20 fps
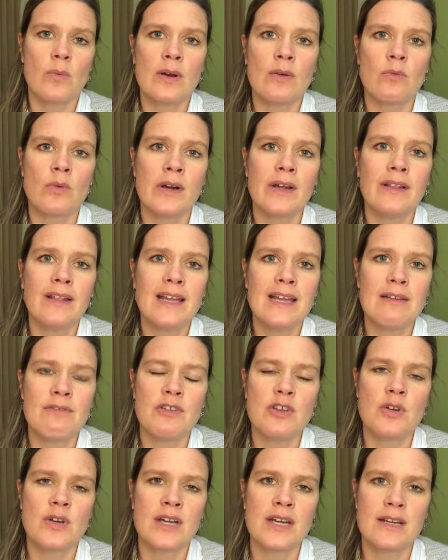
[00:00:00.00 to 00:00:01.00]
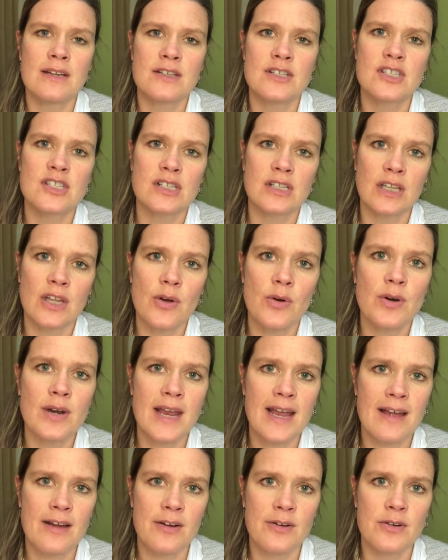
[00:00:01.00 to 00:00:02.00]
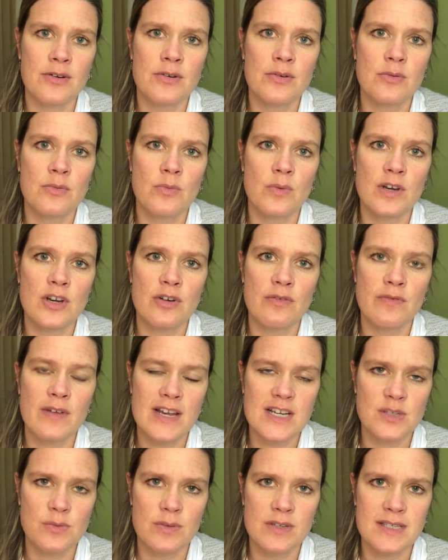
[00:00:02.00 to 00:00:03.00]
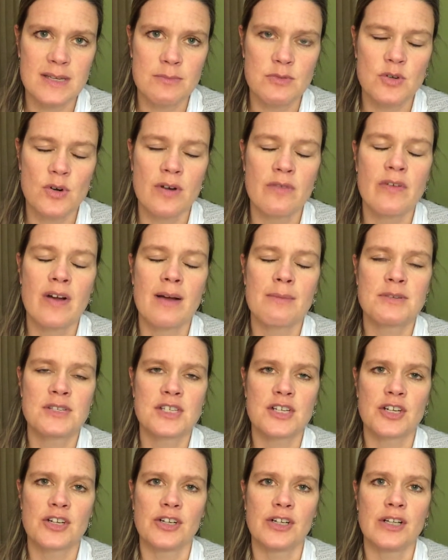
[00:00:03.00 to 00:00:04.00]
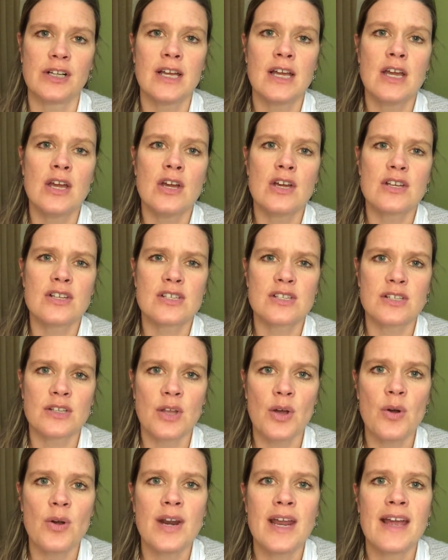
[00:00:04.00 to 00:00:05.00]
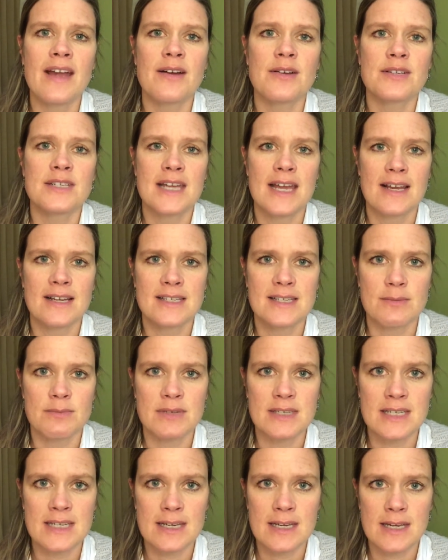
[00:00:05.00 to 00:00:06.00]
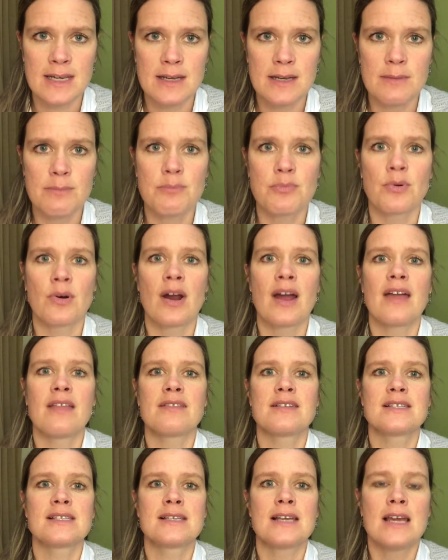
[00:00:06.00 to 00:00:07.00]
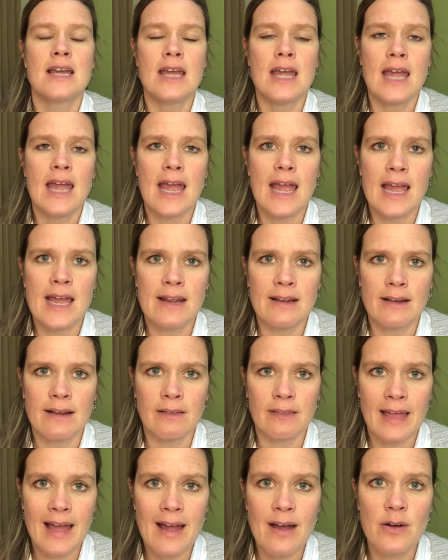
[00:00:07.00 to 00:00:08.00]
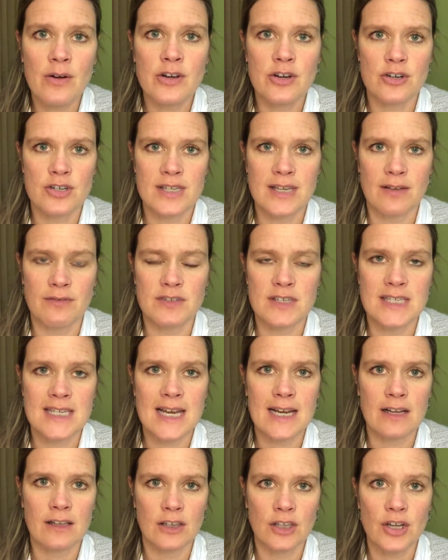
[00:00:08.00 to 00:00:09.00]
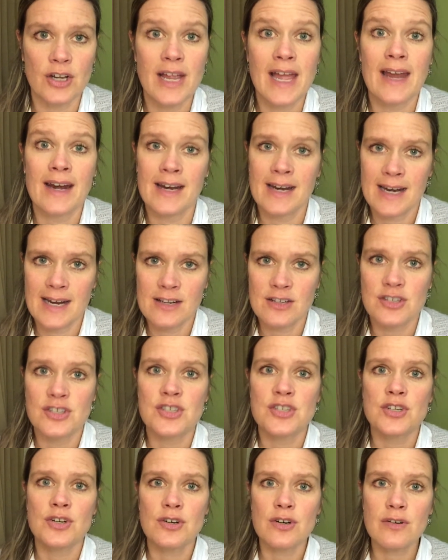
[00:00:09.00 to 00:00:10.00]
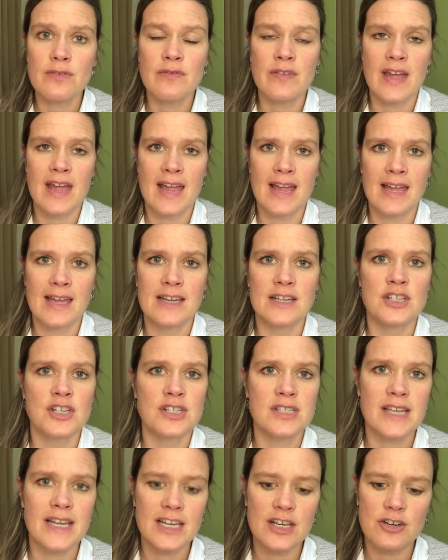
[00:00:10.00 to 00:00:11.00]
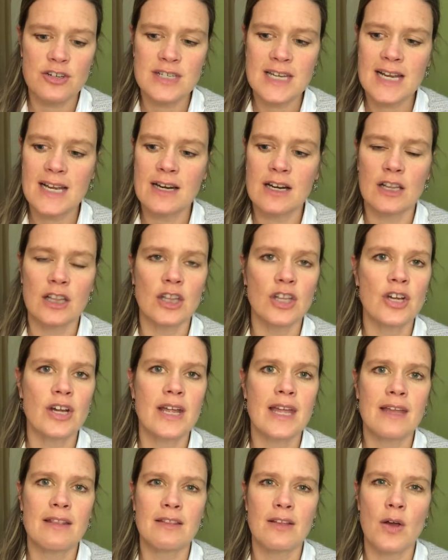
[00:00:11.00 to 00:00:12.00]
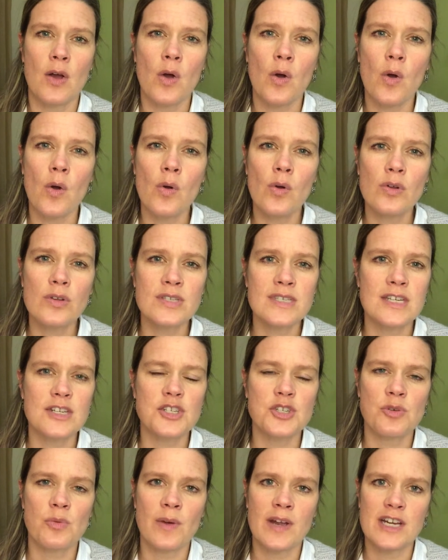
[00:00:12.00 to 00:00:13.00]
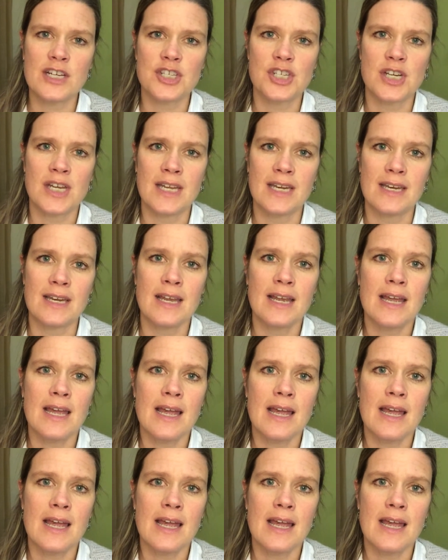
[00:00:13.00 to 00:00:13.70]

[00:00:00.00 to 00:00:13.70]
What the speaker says: really, if you can slow down when you're faced with some sort of obstacle, slow down, take some deep breaths, and allow yourself to take a look at it and survey it, just like you're taking a look at the whole situation